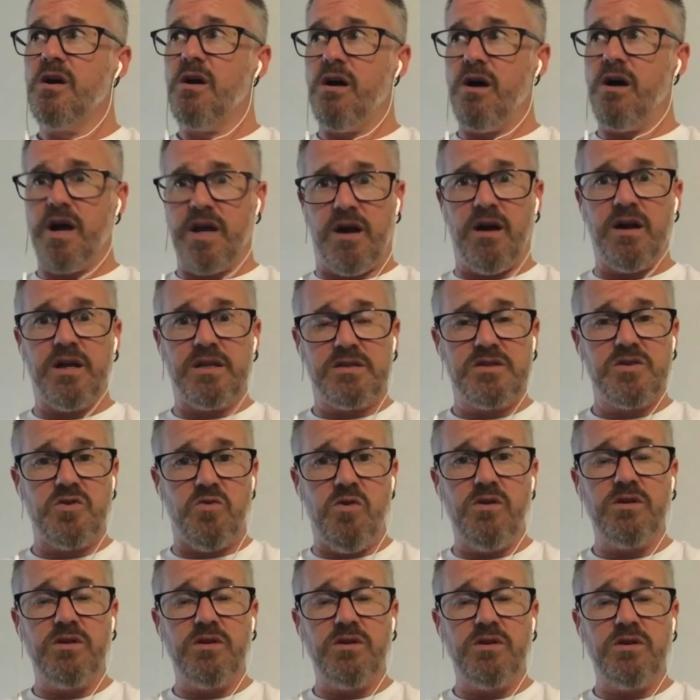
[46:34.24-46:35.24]
I, I
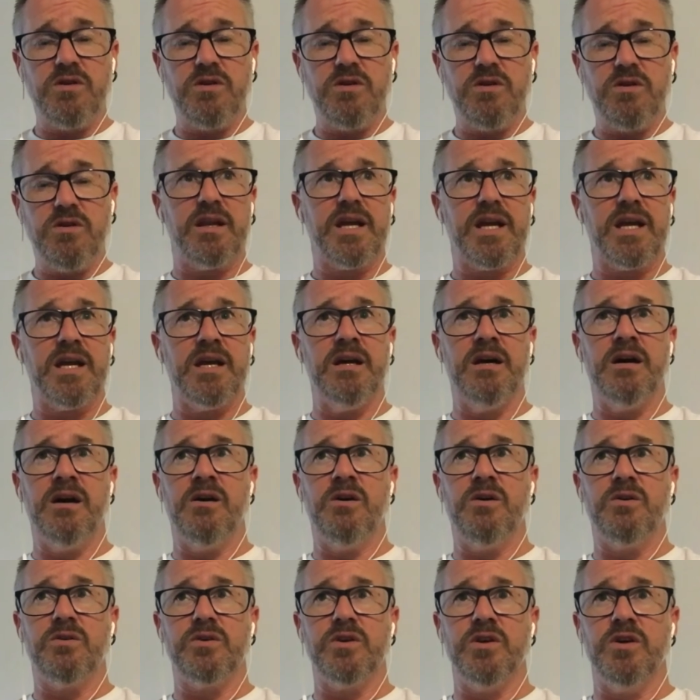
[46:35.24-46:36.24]
talked about
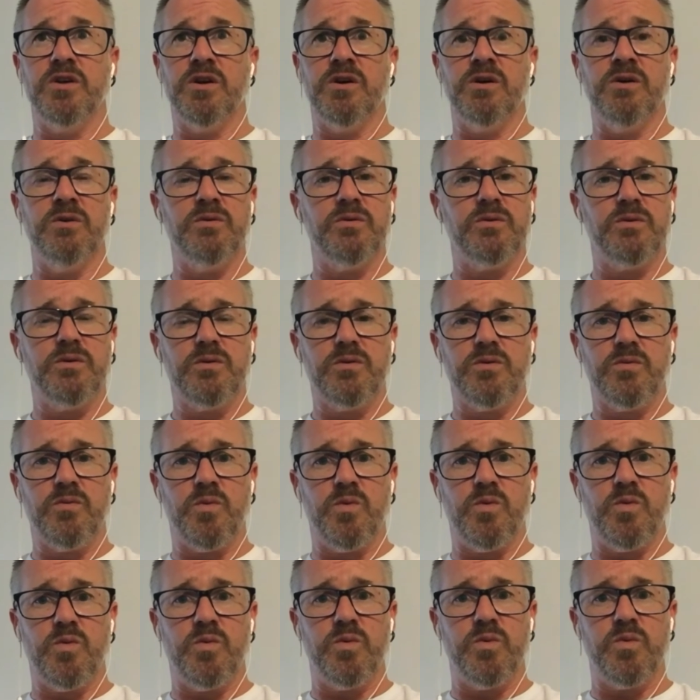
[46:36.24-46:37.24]
how, you know,
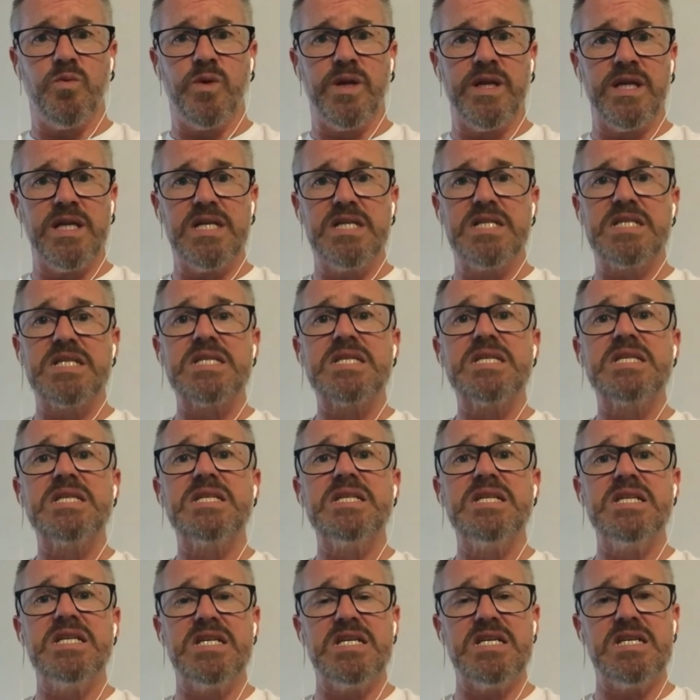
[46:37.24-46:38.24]
we need to
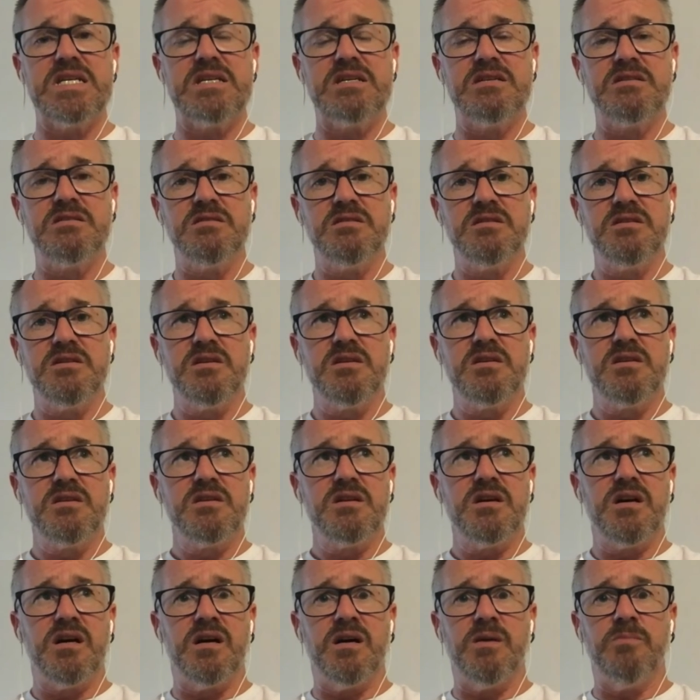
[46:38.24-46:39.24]
see
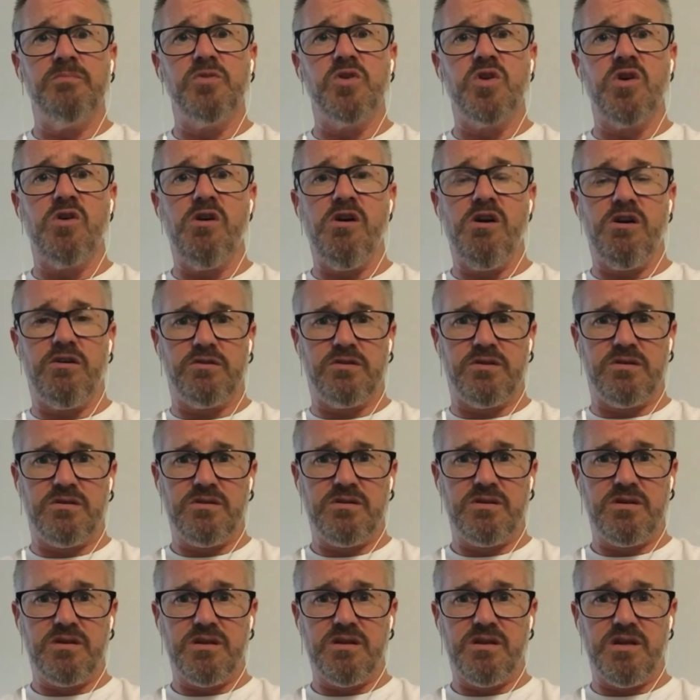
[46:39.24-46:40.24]
um, God
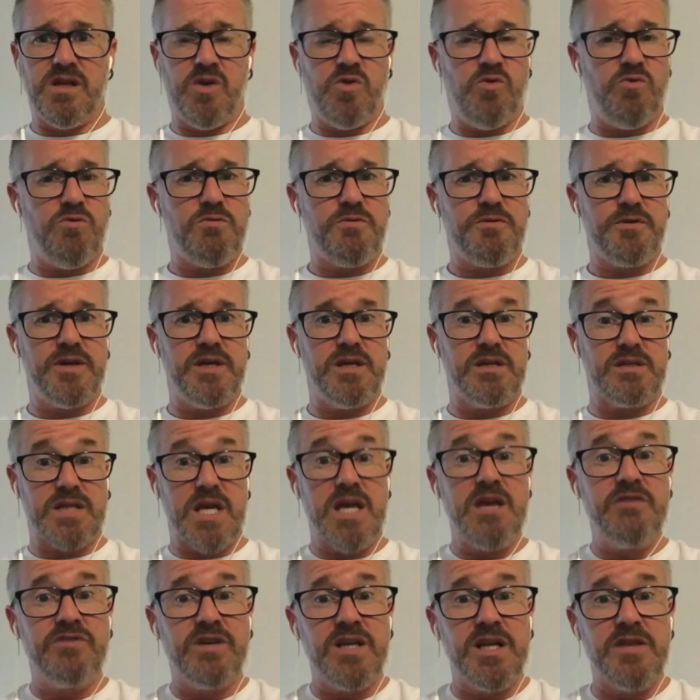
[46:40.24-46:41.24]
in all things,
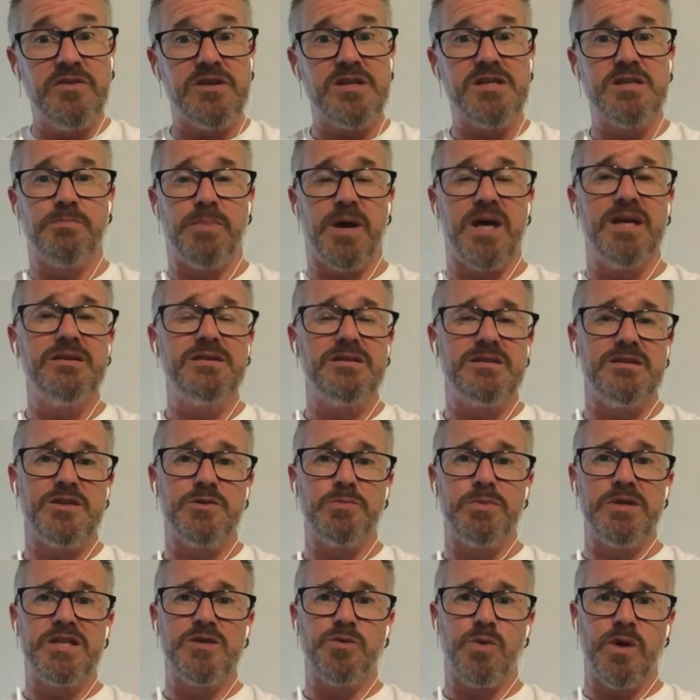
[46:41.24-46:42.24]
even in the spaces
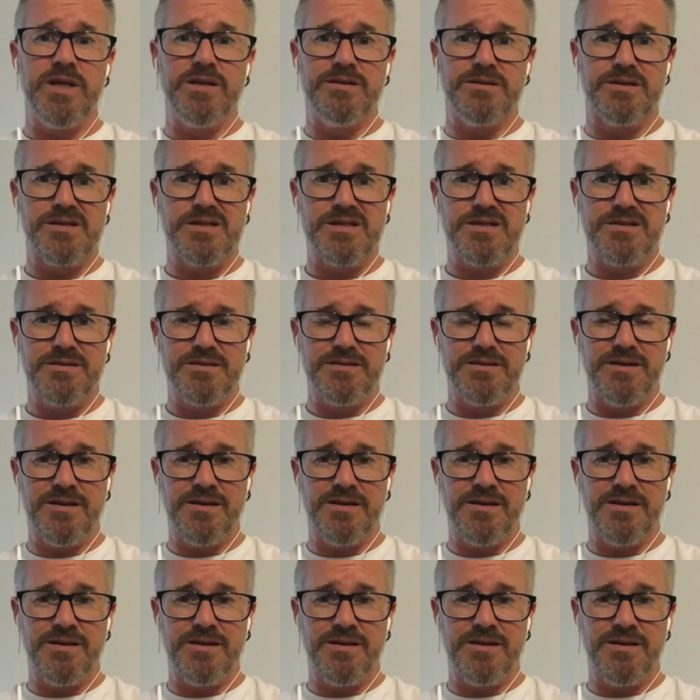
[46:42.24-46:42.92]
between us.